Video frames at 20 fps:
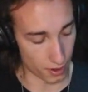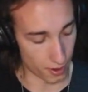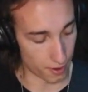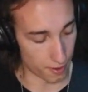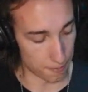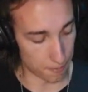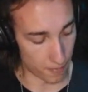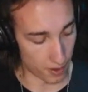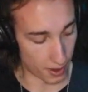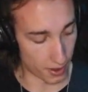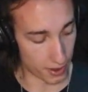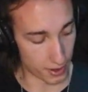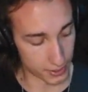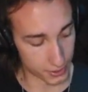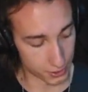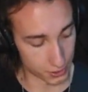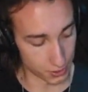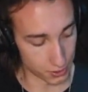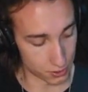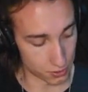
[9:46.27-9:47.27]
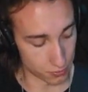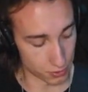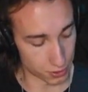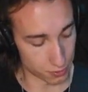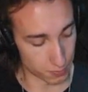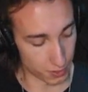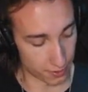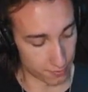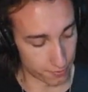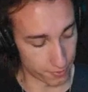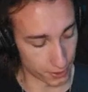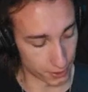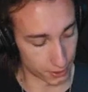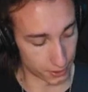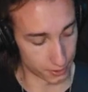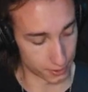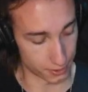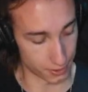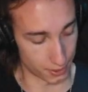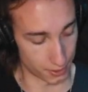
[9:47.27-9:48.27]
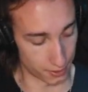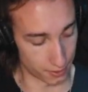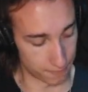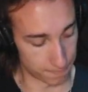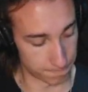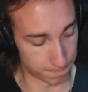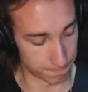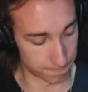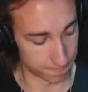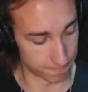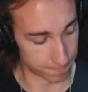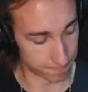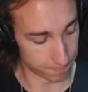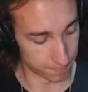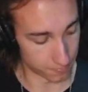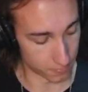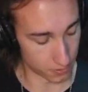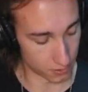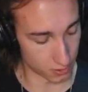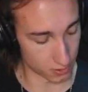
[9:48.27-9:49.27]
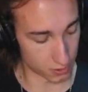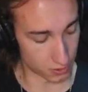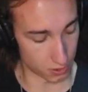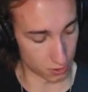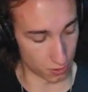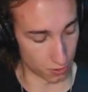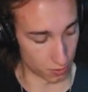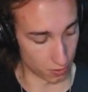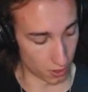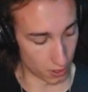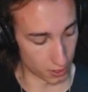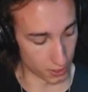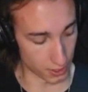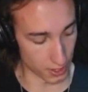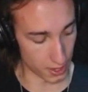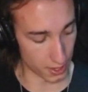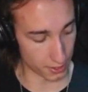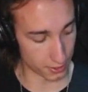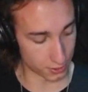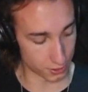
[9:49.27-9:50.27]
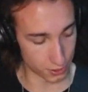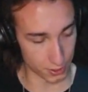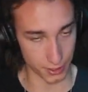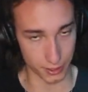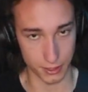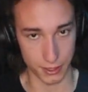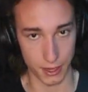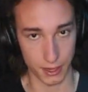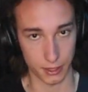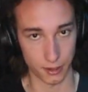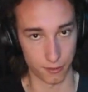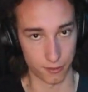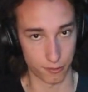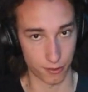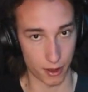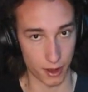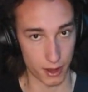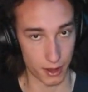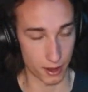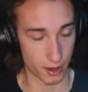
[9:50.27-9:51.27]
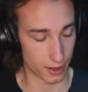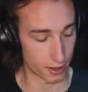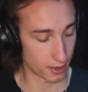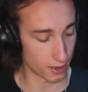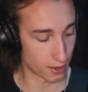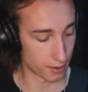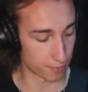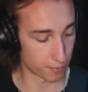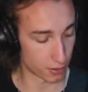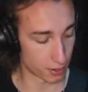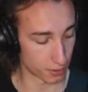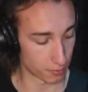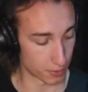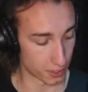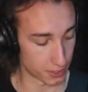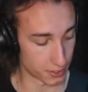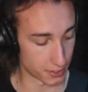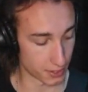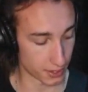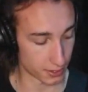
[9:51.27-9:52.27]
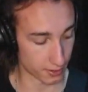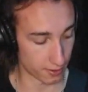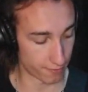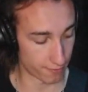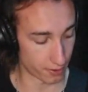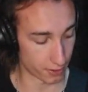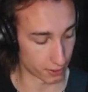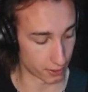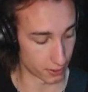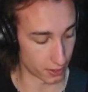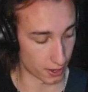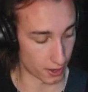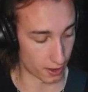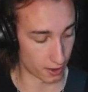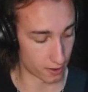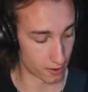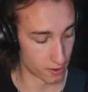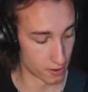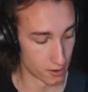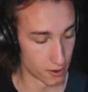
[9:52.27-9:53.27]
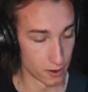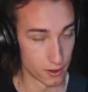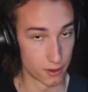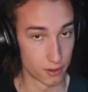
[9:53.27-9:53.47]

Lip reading: I actually switch my fingers here. So on the A string 2nd fret, I end up putting my 2nd finger there.